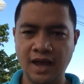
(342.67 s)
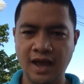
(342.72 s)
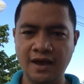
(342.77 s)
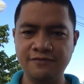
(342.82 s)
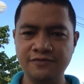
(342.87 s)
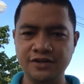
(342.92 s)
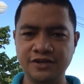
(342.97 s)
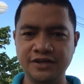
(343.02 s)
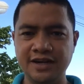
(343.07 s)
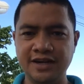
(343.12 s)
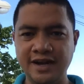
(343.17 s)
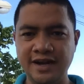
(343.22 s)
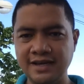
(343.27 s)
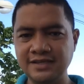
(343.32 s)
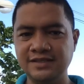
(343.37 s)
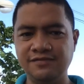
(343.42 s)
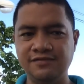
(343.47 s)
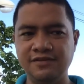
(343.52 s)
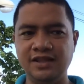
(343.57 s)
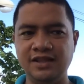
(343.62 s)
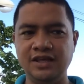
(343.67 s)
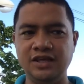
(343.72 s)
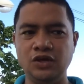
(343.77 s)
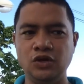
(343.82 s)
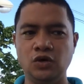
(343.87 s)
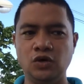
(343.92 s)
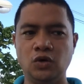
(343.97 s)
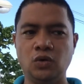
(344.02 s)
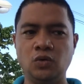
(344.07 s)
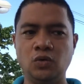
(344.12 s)
after the next
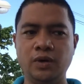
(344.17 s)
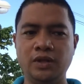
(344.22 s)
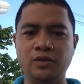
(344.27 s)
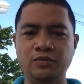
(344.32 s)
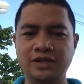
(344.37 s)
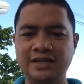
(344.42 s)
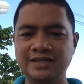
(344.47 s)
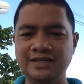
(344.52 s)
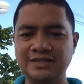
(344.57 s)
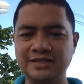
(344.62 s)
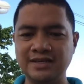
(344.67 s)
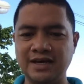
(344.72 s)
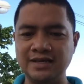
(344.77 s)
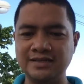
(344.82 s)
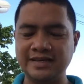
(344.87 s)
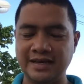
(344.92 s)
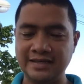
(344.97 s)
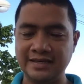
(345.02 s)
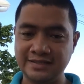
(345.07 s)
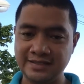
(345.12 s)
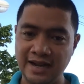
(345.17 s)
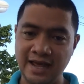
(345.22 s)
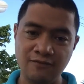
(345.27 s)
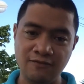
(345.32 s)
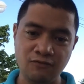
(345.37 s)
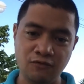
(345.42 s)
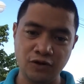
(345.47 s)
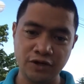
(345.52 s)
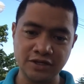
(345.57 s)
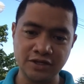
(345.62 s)
video when we discuss, I still
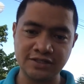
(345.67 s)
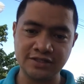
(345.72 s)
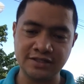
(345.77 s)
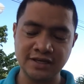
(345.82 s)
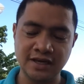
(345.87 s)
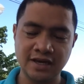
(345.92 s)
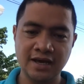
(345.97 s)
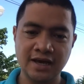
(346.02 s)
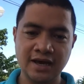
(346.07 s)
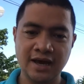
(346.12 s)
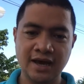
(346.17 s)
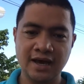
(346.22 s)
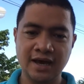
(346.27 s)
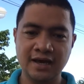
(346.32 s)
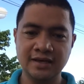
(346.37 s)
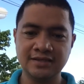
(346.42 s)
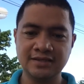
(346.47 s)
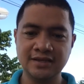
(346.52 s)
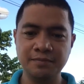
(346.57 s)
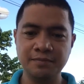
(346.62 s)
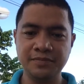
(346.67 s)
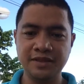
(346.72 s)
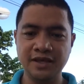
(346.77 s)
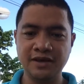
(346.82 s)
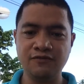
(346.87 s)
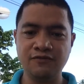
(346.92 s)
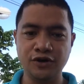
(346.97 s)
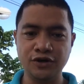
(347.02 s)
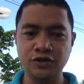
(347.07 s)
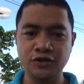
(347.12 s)
have works,
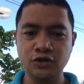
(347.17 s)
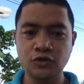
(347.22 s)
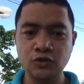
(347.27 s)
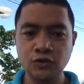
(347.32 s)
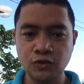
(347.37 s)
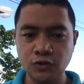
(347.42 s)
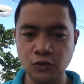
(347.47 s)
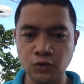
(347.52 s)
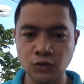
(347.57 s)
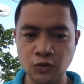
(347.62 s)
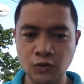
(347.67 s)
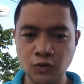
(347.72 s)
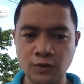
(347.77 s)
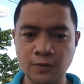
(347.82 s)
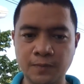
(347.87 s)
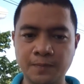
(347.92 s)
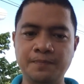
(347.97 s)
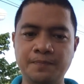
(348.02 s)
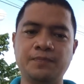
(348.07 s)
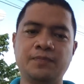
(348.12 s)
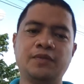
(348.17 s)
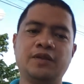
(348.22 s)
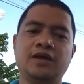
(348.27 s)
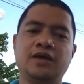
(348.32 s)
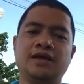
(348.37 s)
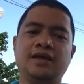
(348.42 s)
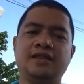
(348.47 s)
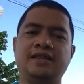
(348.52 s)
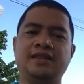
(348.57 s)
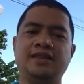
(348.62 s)
something for you to do.
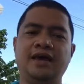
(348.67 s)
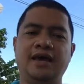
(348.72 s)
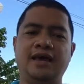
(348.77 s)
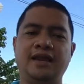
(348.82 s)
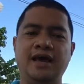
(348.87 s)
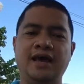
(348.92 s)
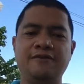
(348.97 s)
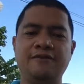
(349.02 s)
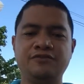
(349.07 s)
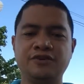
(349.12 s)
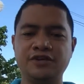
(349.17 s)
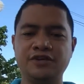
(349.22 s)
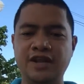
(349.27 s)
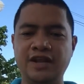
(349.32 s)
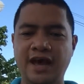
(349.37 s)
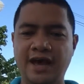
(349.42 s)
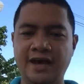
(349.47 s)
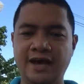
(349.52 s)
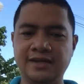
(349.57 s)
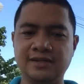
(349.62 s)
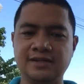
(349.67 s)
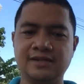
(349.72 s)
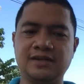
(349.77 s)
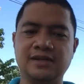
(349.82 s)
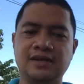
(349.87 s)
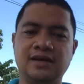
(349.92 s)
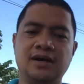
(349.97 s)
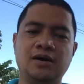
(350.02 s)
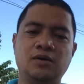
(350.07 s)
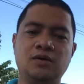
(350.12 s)
Then after that,
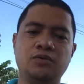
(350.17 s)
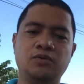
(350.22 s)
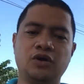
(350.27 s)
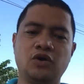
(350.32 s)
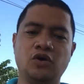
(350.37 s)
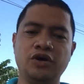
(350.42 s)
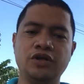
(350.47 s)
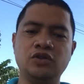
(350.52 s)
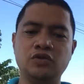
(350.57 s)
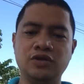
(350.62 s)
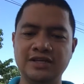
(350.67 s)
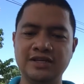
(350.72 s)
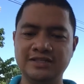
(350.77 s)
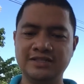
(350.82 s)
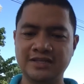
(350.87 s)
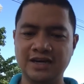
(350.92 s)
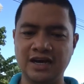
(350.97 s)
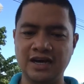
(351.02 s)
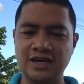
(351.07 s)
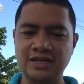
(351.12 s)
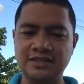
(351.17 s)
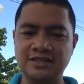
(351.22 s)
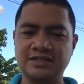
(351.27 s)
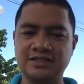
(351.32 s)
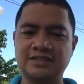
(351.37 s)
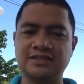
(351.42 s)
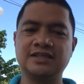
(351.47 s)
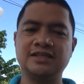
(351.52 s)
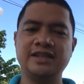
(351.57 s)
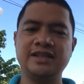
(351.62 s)
we're going to
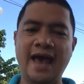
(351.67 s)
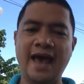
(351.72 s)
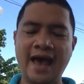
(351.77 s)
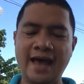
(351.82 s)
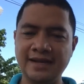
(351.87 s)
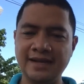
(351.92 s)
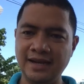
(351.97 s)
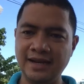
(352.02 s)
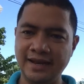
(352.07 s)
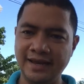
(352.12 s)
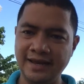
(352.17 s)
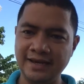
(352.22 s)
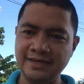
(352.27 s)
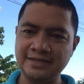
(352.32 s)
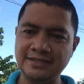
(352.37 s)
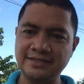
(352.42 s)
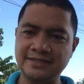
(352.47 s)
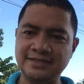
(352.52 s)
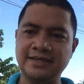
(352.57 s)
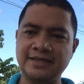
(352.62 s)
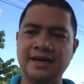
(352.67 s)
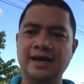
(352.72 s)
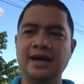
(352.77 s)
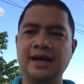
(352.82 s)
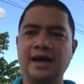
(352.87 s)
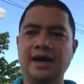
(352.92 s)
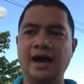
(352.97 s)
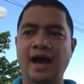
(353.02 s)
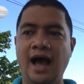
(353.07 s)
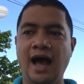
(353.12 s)
discuss the Analects,
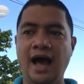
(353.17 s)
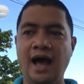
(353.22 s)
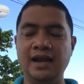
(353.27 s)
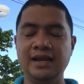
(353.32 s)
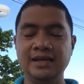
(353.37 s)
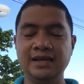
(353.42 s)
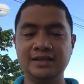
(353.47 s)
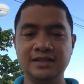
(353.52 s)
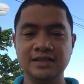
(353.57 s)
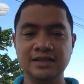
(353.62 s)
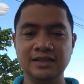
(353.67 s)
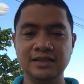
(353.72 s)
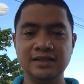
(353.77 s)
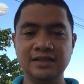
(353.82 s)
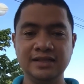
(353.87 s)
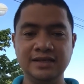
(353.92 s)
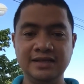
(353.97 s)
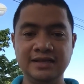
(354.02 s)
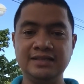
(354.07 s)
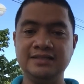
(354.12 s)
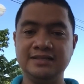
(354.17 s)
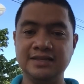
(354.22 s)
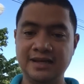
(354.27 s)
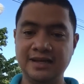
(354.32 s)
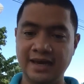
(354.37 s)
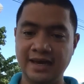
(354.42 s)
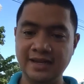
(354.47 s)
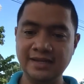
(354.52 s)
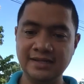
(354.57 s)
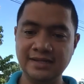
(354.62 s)
a little
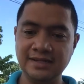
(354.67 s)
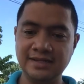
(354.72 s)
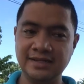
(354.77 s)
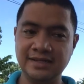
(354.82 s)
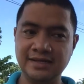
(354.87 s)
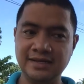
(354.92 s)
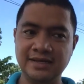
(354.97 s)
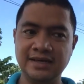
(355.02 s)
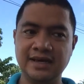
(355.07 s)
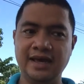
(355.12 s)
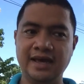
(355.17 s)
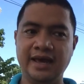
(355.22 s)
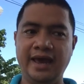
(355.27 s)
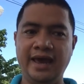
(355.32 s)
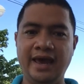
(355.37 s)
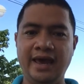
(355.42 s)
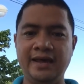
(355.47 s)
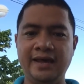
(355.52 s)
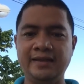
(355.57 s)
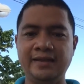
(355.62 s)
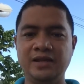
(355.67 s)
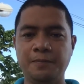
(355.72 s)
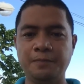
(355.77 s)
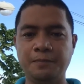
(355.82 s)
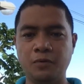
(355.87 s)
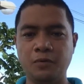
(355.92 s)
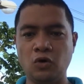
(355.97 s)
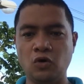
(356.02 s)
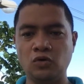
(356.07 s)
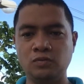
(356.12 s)
incident, and the
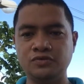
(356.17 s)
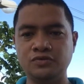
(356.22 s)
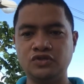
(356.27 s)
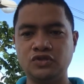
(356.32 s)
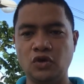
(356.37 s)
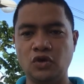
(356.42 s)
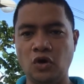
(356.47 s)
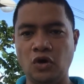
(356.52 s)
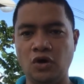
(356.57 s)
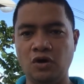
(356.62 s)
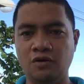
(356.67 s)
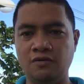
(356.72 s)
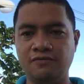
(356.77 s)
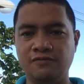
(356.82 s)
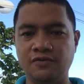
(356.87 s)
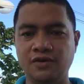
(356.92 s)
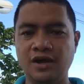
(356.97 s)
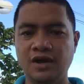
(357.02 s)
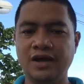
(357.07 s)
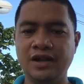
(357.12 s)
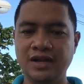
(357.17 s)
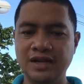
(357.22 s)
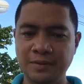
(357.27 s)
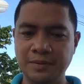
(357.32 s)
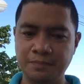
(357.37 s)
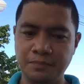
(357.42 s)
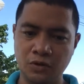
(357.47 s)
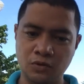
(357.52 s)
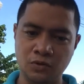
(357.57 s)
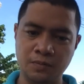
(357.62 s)
poems of
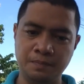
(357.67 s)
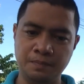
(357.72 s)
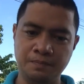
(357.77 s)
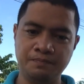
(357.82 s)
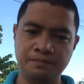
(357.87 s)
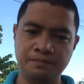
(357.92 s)
Lipo.